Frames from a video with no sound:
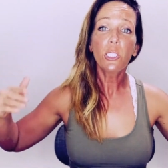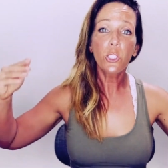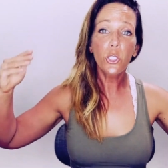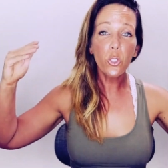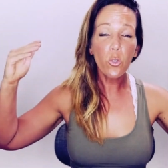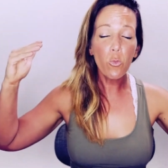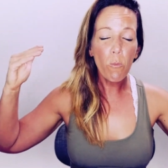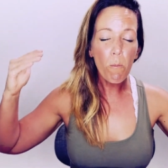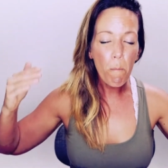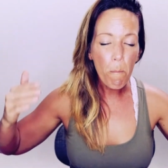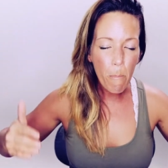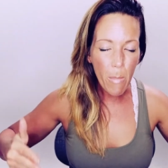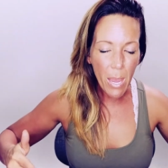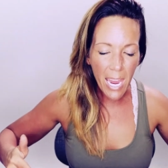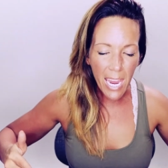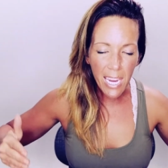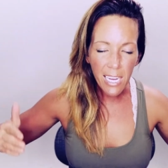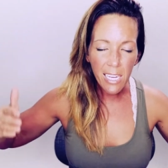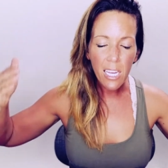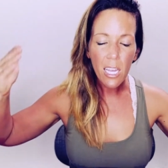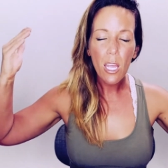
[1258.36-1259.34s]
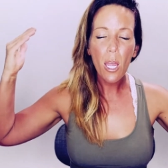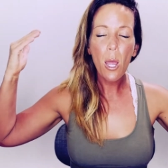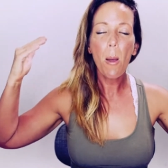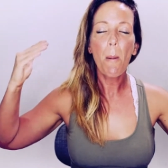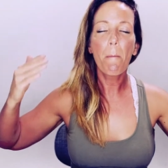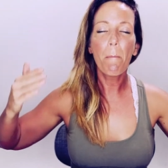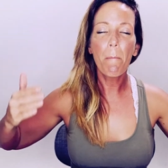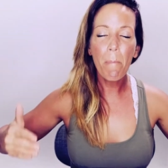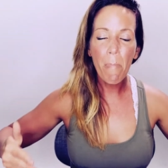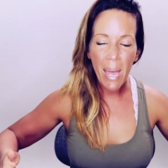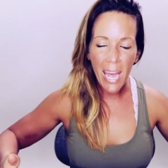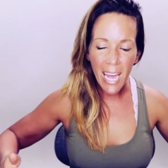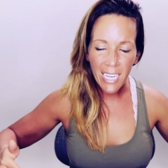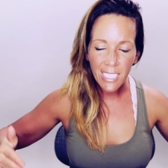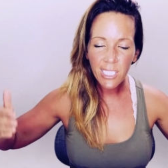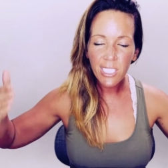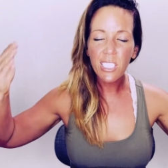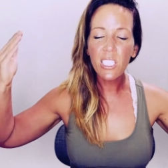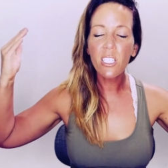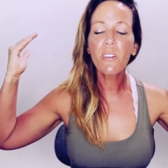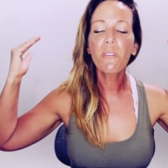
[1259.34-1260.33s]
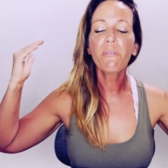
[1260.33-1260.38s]
to make
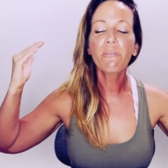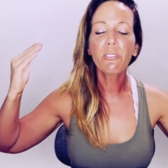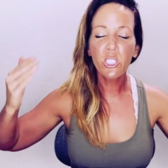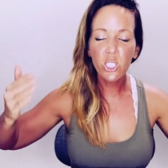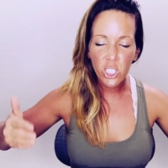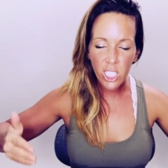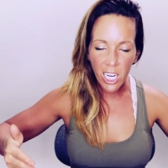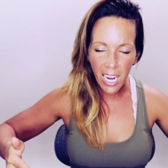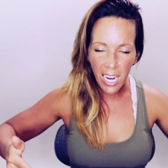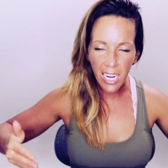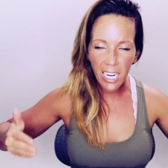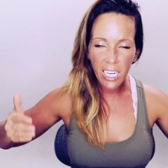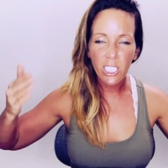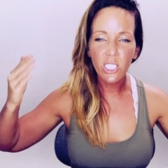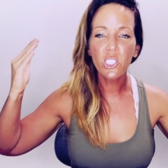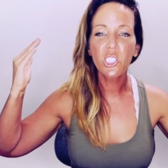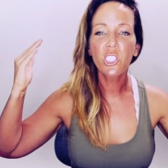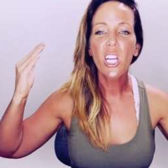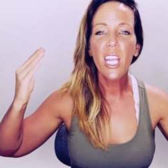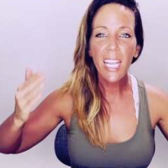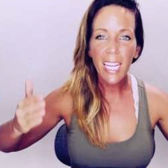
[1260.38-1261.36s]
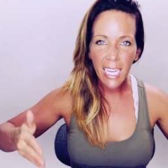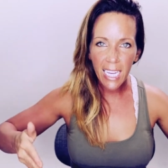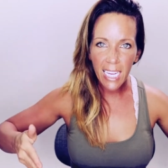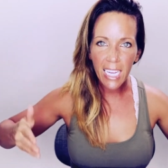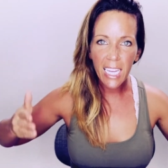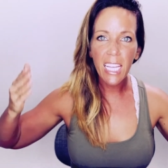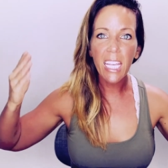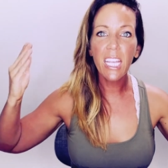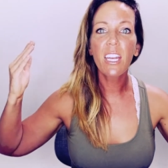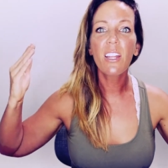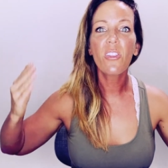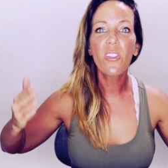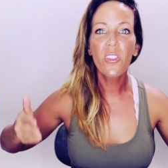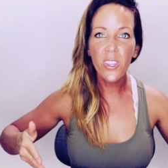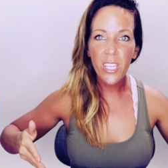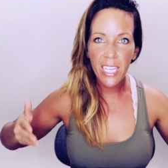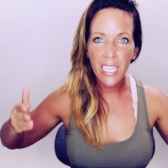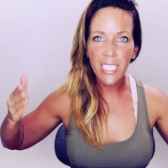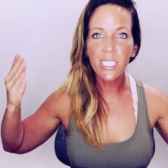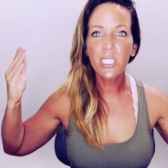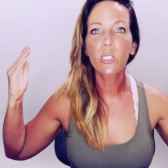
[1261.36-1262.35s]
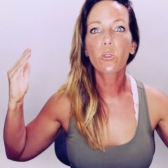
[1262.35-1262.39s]
massive change in
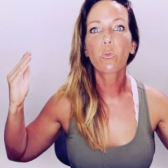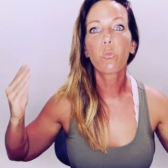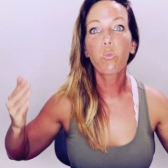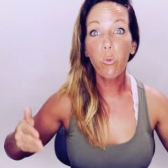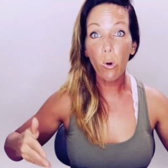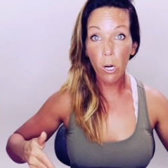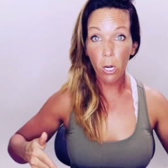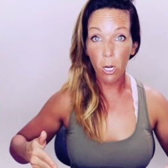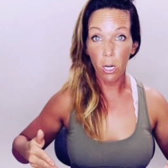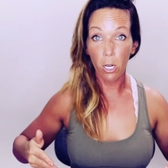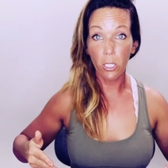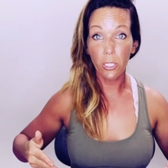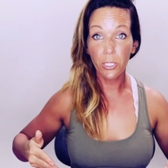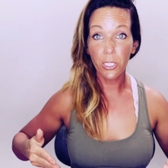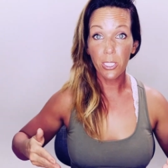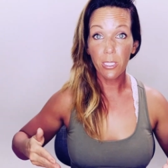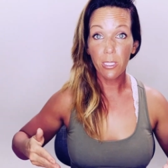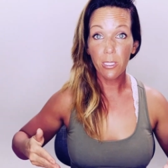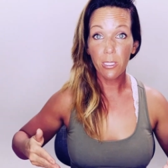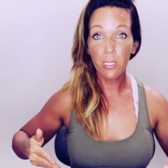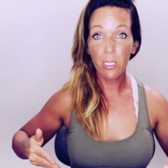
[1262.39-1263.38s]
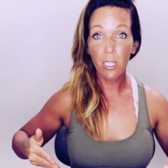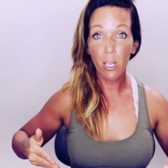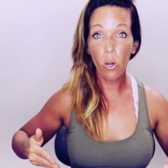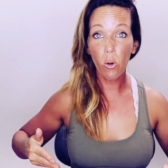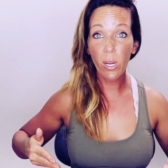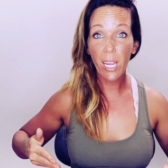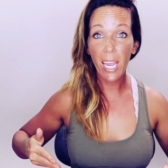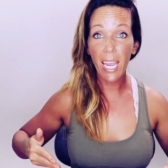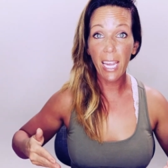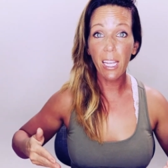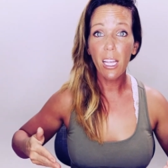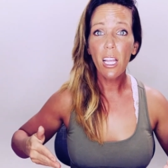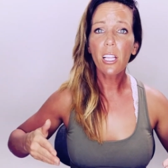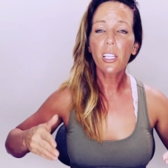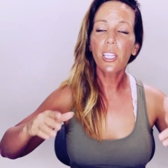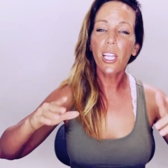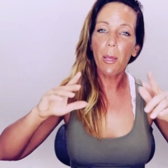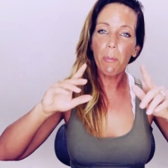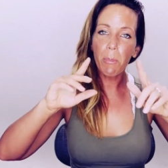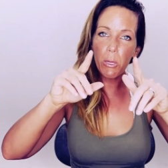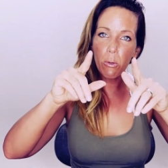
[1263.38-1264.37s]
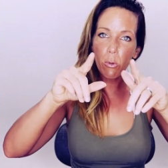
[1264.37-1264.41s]
this world. Okay?
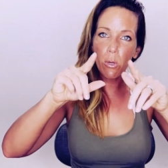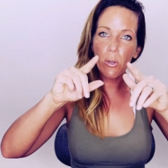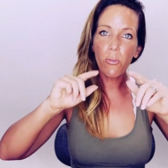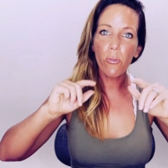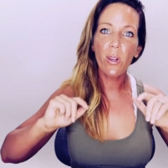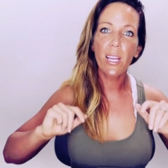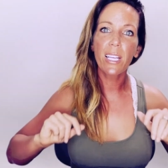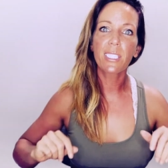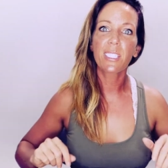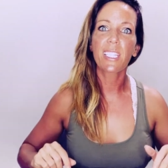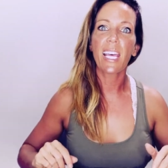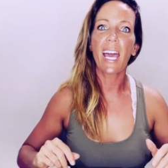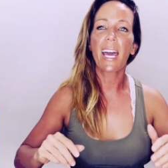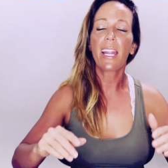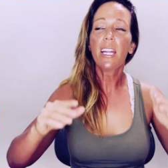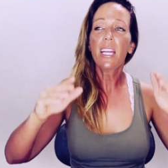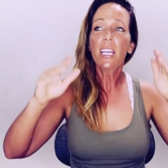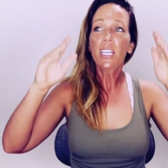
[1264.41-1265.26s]
Let me rephrase that.